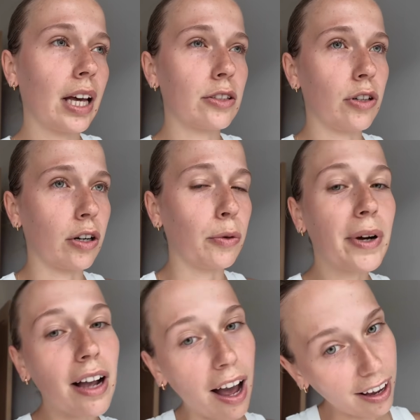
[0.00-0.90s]
a struggle,
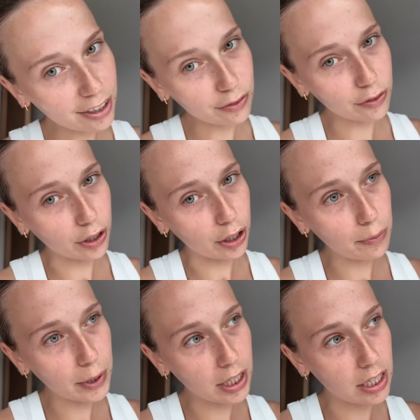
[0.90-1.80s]
but kind of good
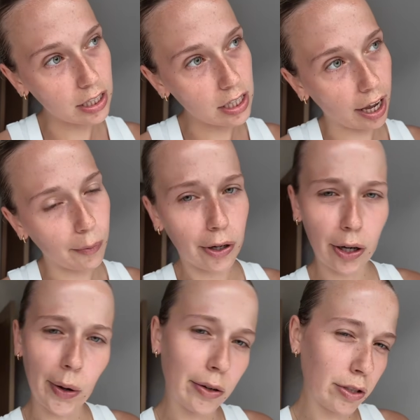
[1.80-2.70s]
because I won't
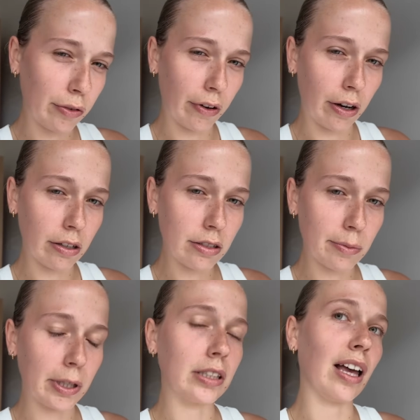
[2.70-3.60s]
go out too fast
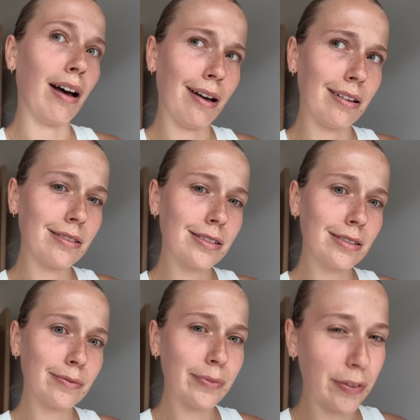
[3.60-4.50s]
because it hurts,
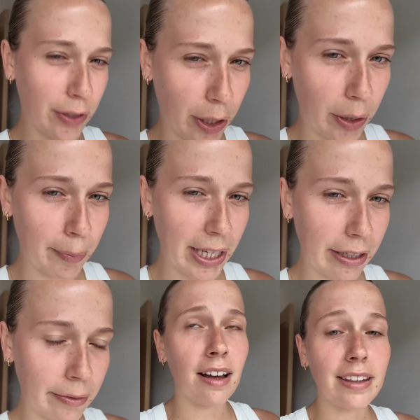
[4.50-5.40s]
you know what I mean.
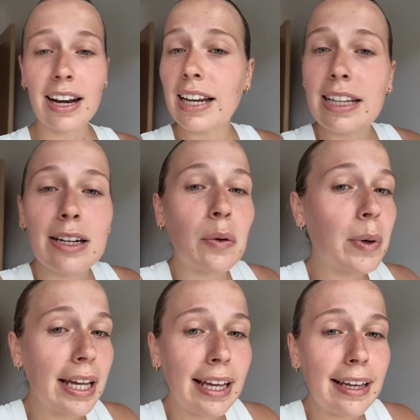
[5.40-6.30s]
Then I needed a
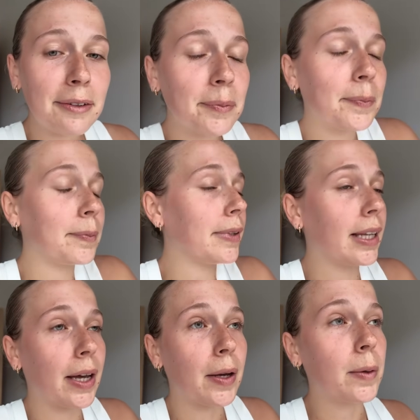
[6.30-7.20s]
wee,
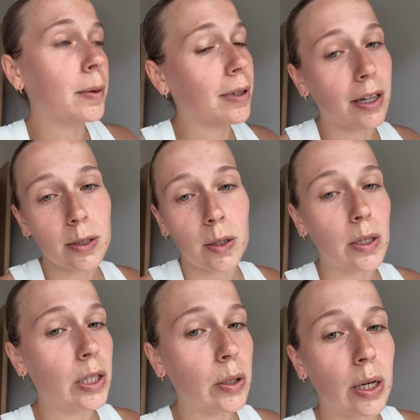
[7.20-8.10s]
you know, girls gotta
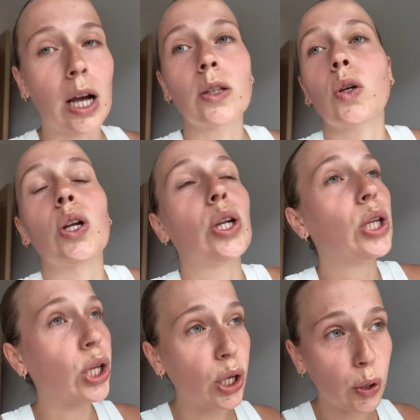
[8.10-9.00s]
do what girls gotta
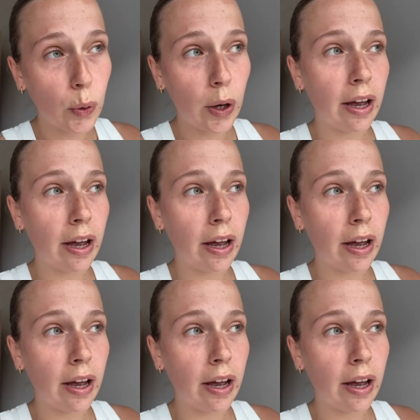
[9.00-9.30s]
do,